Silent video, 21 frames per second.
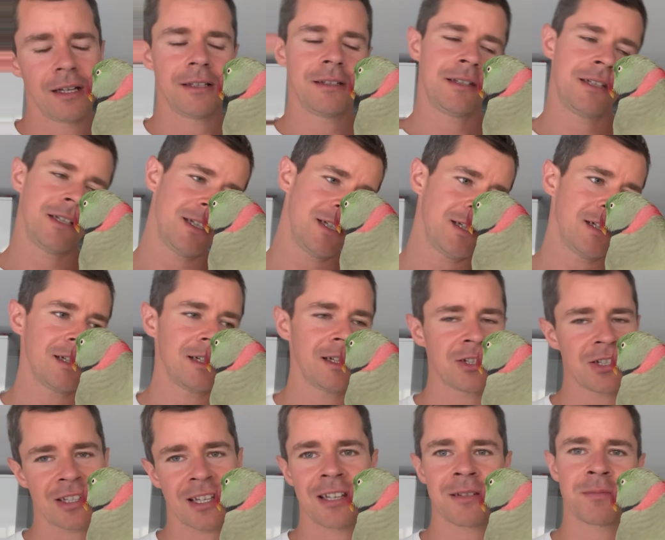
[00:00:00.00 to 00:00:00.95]
he
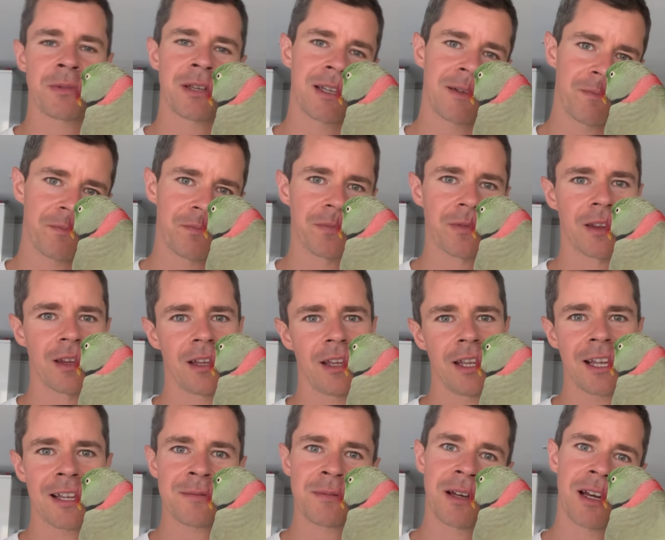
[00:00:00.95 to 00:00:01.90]
gives me
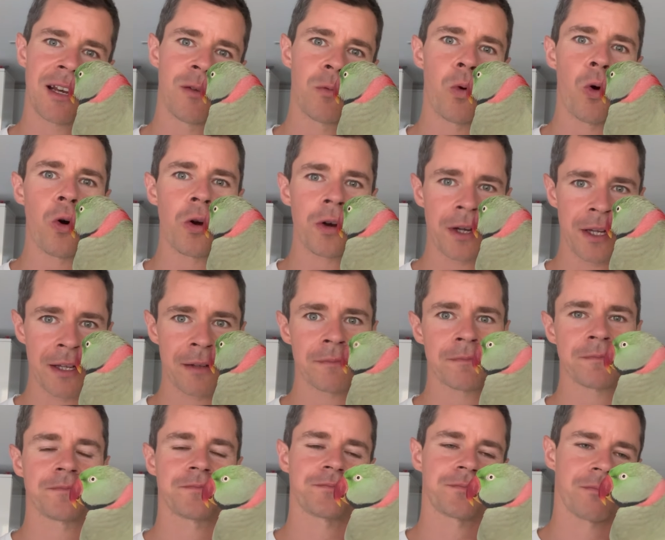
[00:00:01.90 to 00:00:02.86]
a little warning.
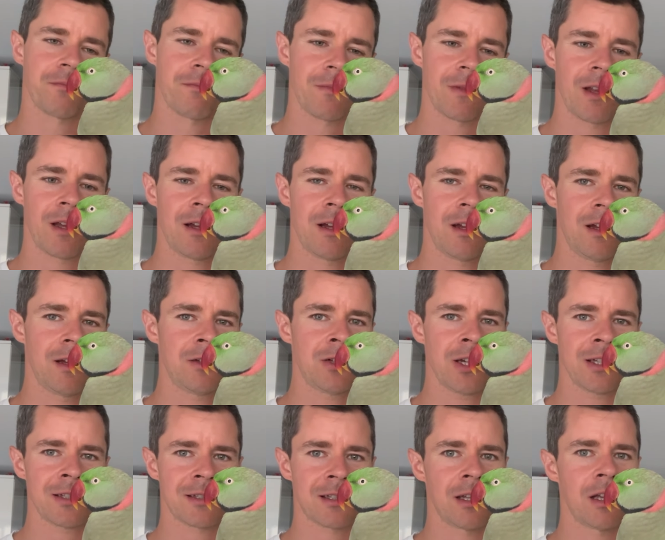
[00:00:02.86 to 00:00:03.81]

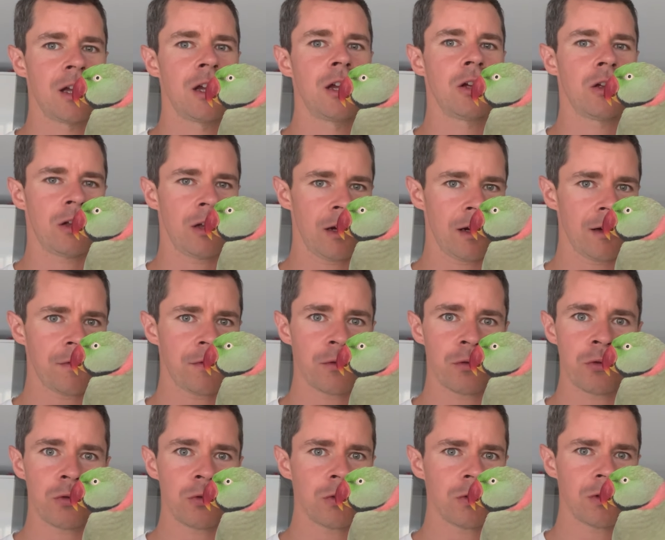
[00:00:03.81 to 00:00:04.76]
Just careful.
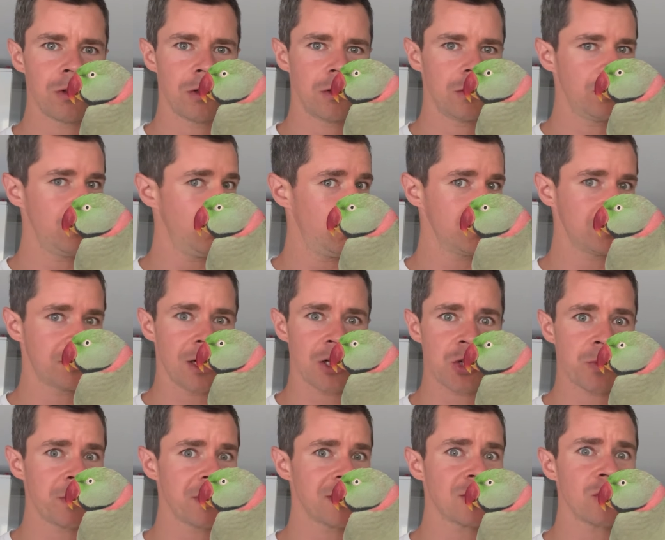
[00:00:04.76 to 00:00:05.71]
Don't
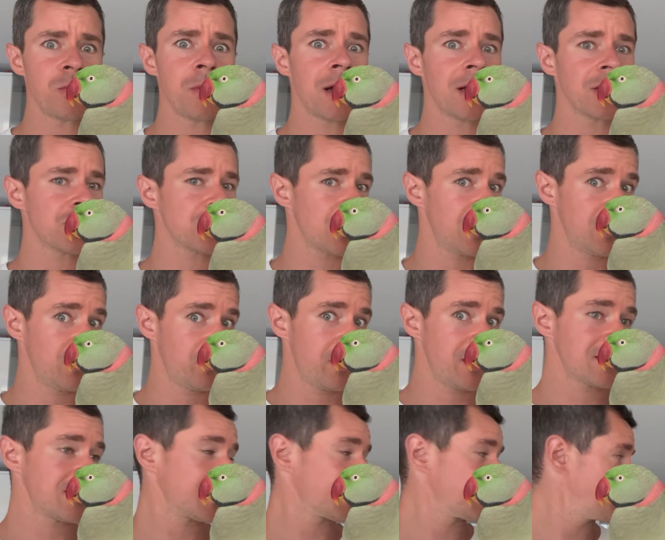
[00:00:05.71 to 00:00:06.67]
touch me too much.
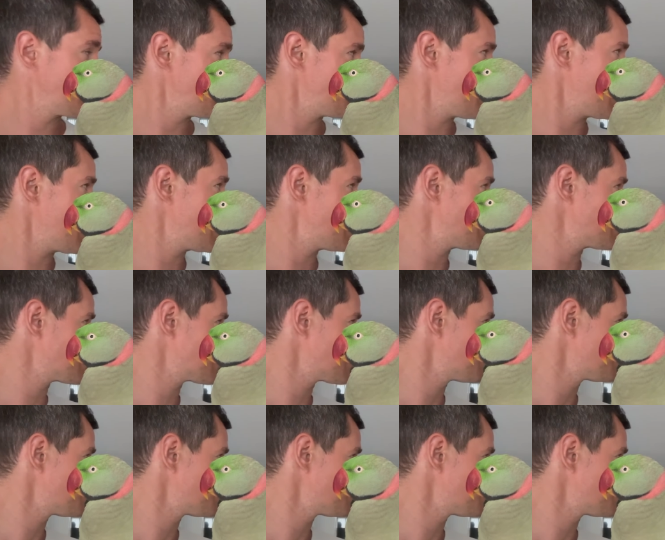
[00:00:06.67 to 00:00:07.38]
Otherwise, I give you a bite.